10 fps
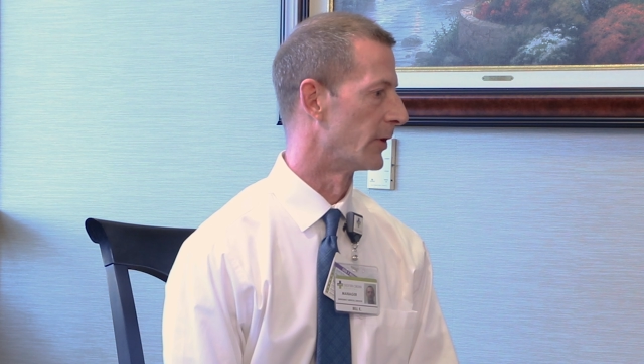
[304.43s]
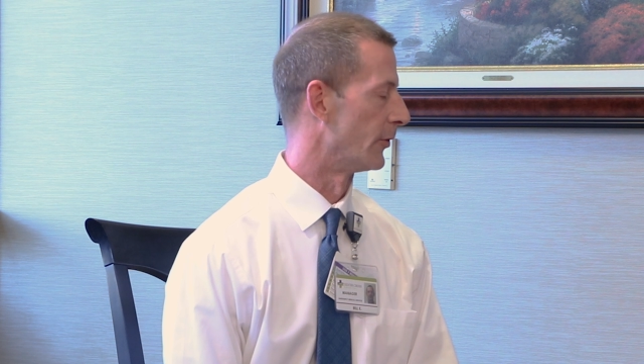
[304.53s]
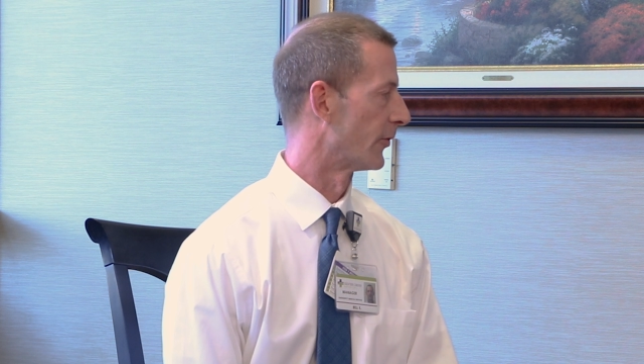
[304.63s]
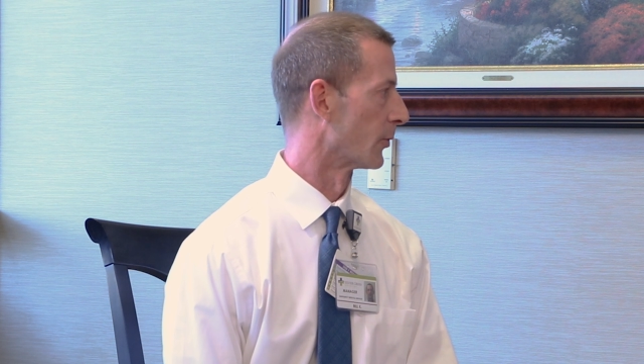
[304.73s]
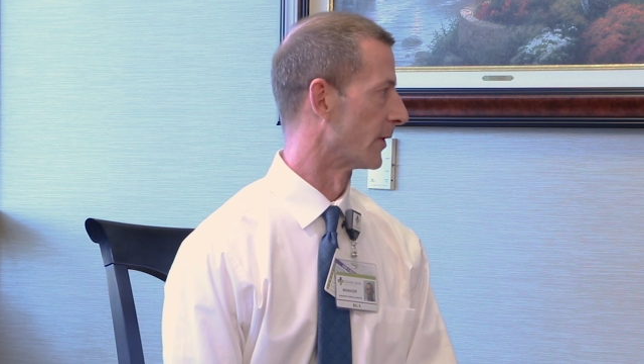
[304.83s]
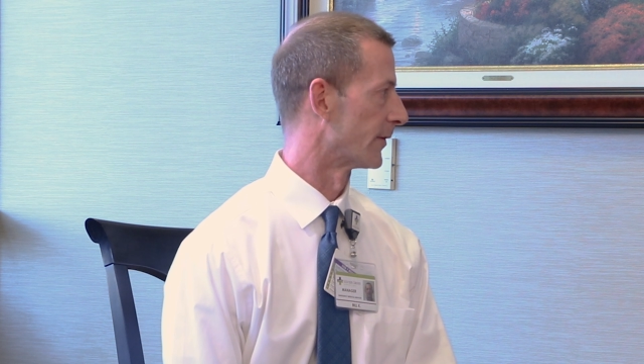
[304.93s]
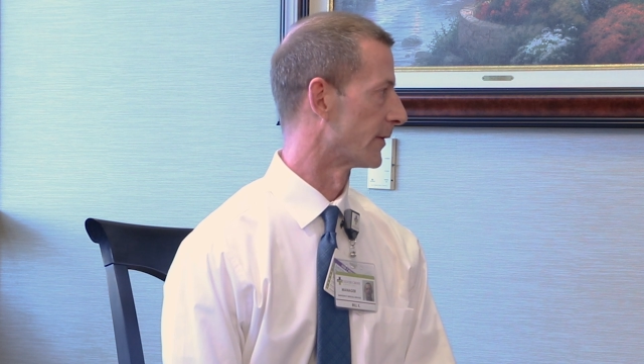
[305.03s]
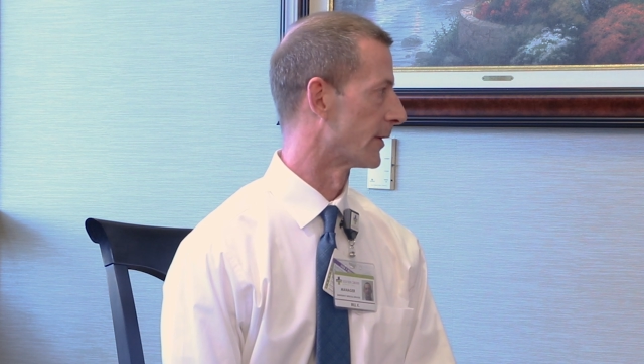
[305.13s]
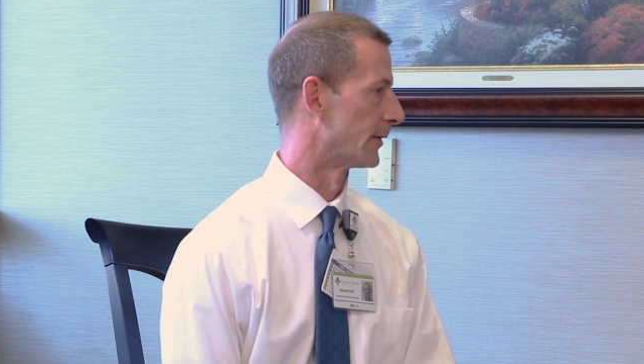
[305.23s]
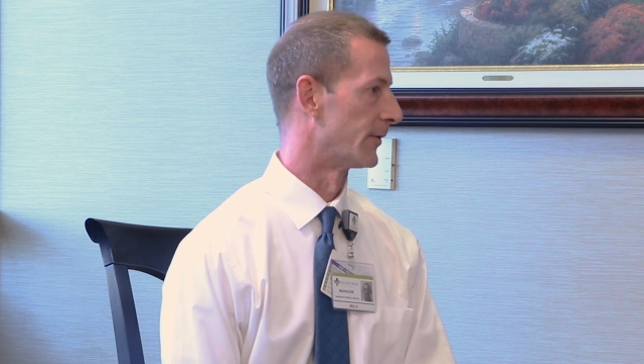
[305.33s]
reduce the risk
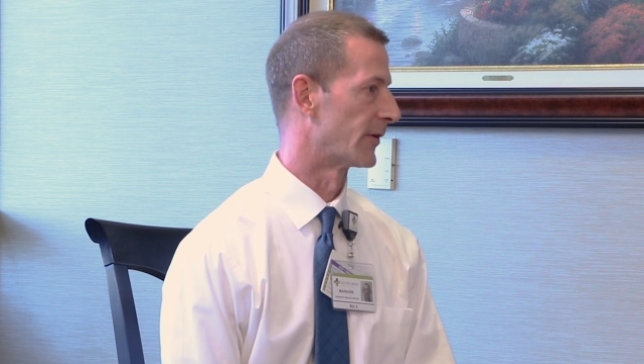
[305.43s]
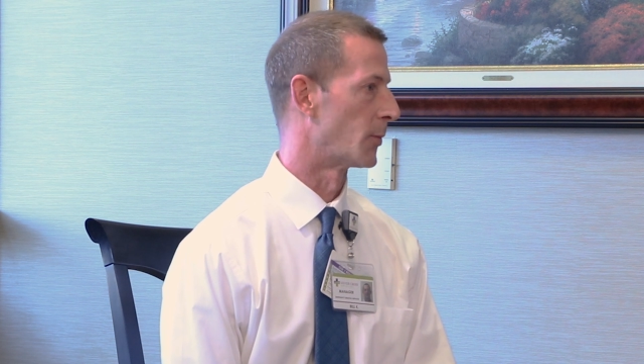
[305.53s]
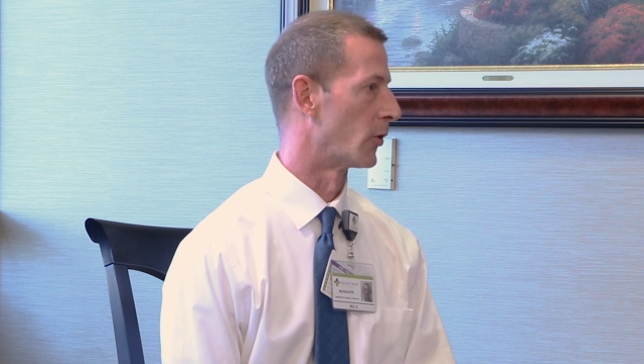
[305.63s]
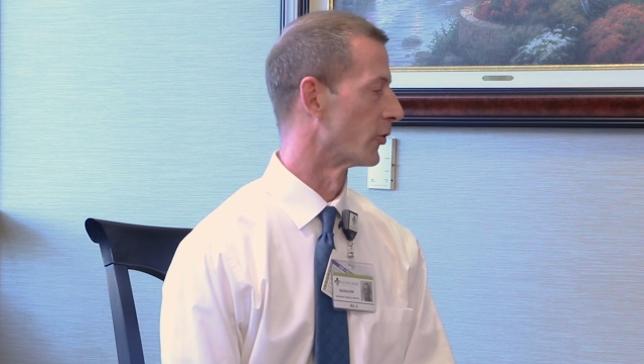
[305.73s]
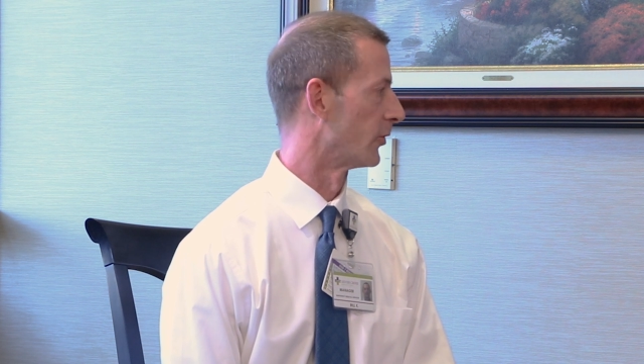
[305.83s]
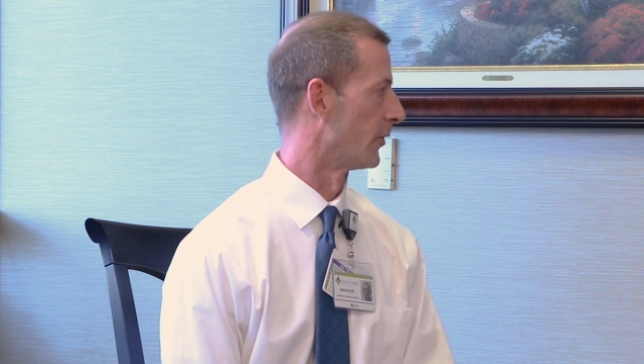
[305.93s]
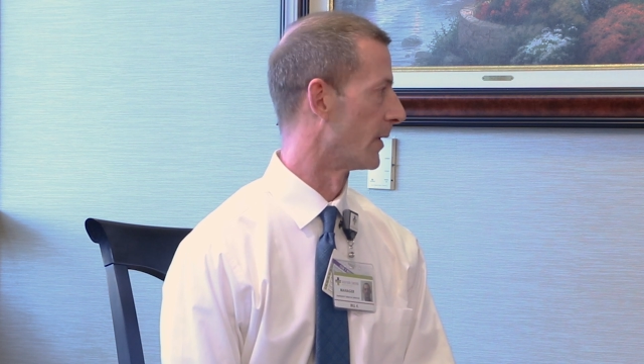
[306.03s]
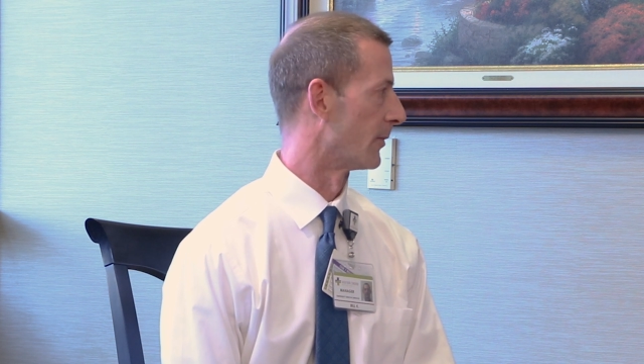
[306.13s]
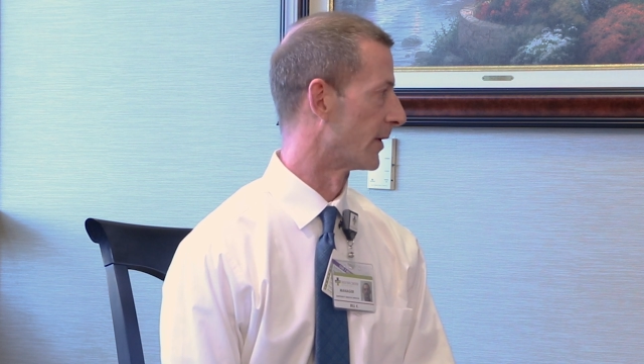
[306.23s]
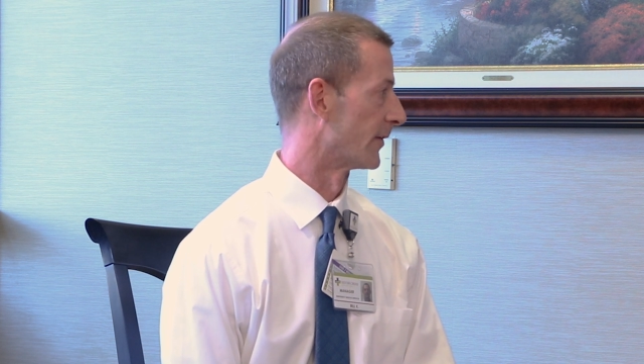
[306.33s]
of exposure to
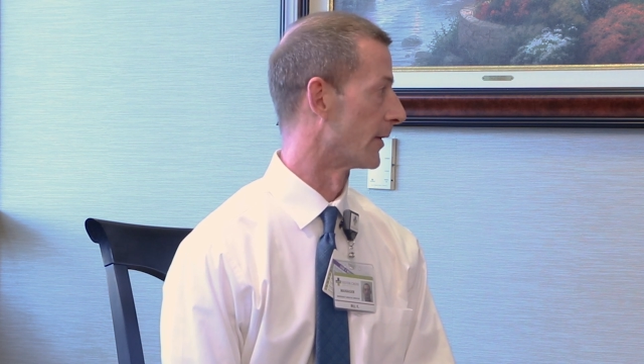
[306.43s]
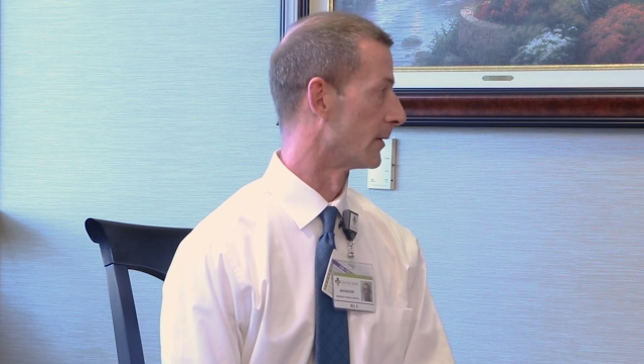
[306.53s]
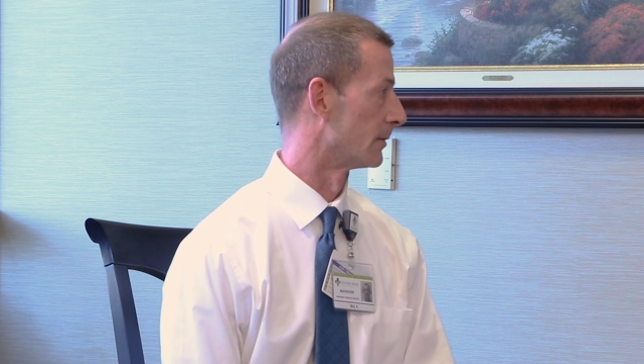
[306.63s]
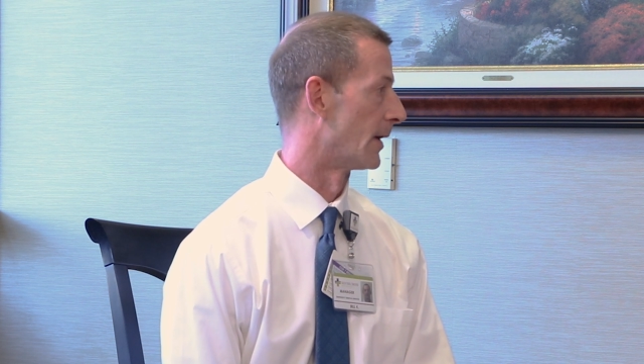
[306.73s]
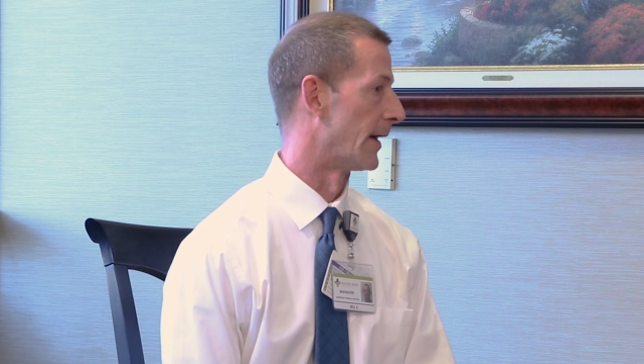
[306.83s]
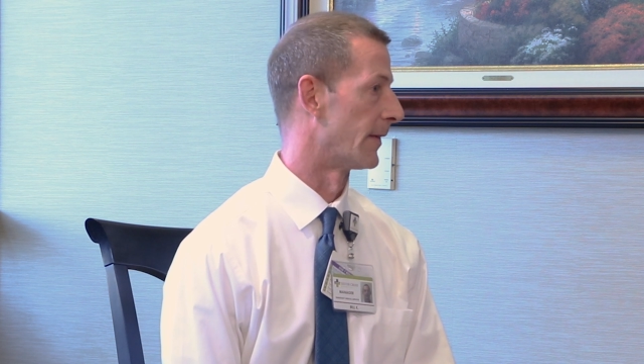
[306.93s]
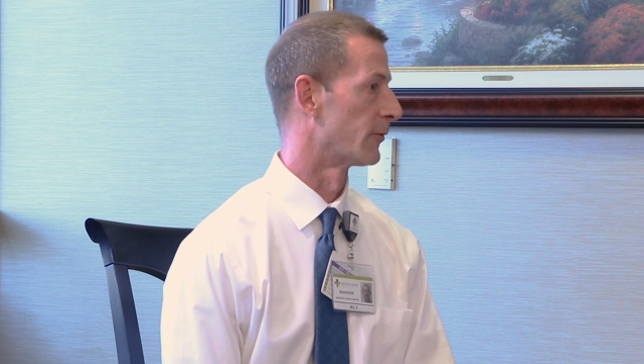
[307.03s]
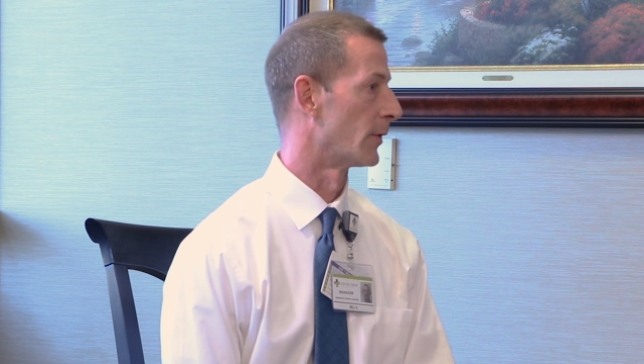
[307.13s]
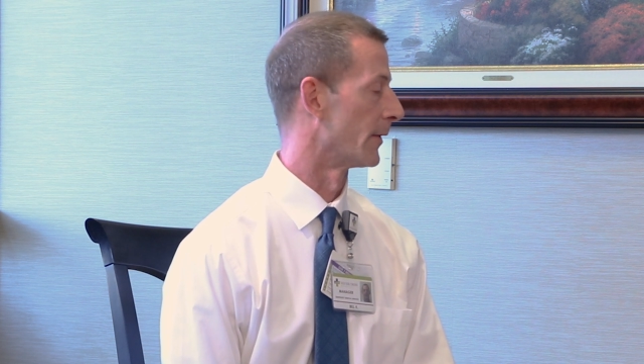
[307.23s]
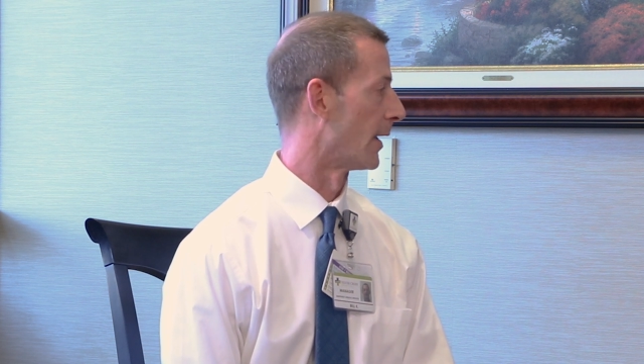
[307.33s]
them because they're on the
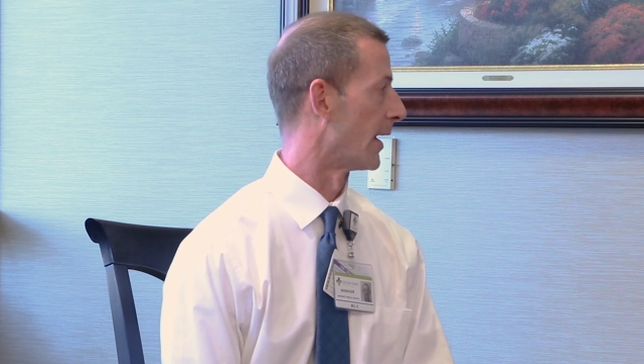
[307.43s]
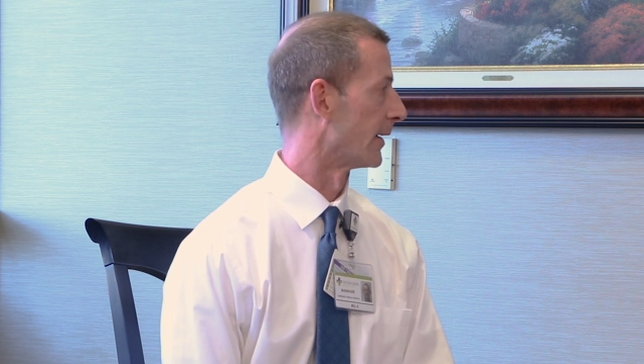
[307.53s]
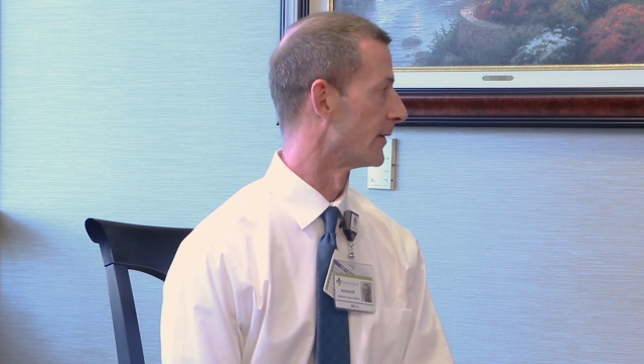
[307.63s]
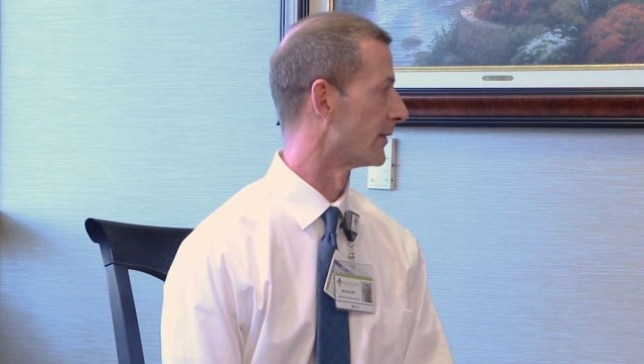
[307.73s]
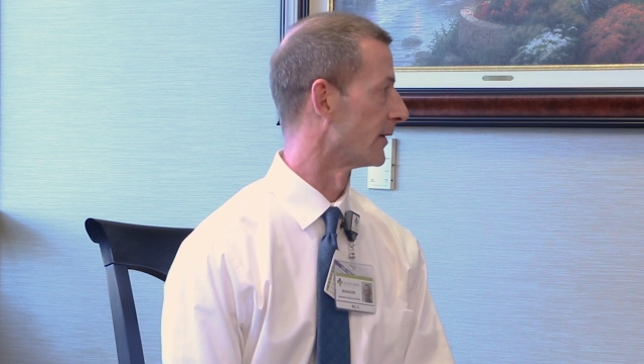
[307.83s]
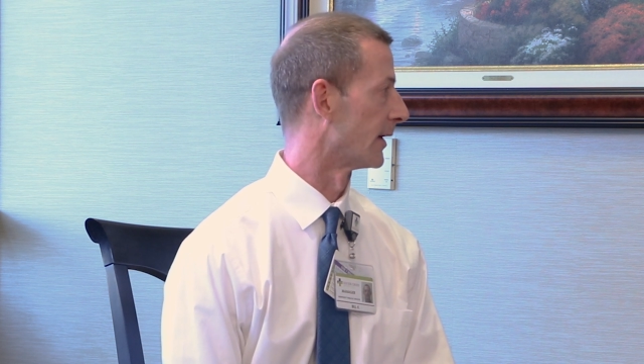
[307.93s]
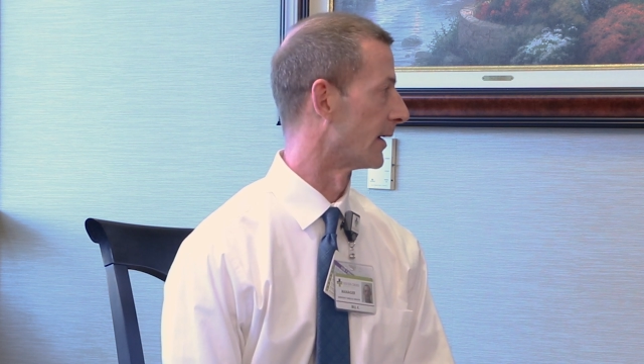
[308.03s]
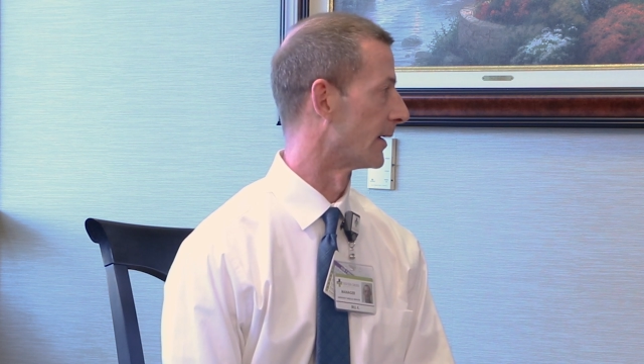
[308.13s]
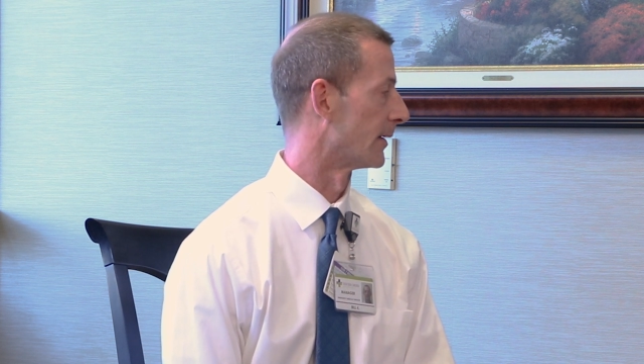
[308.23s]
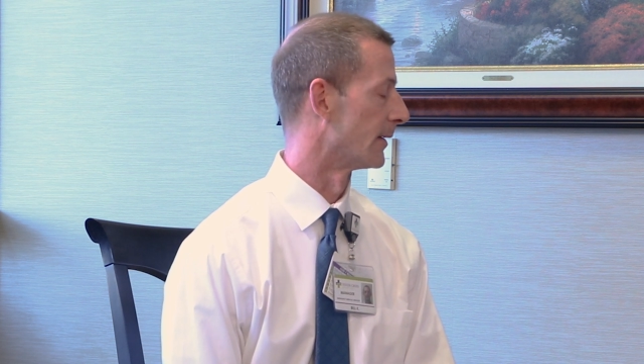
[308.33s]
front lines,
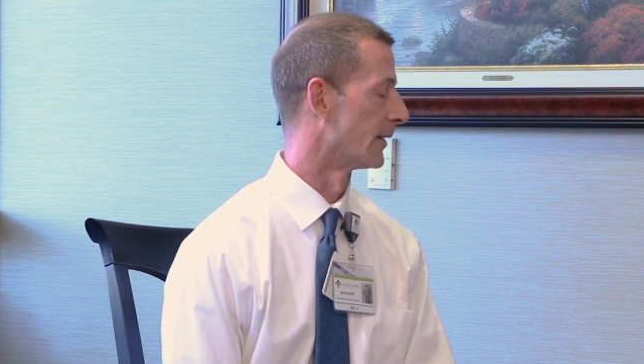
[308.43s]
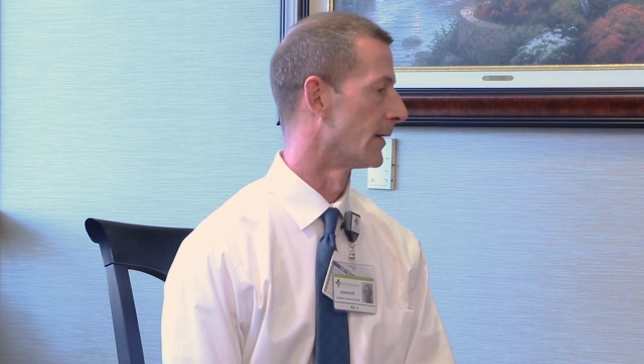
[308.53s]
and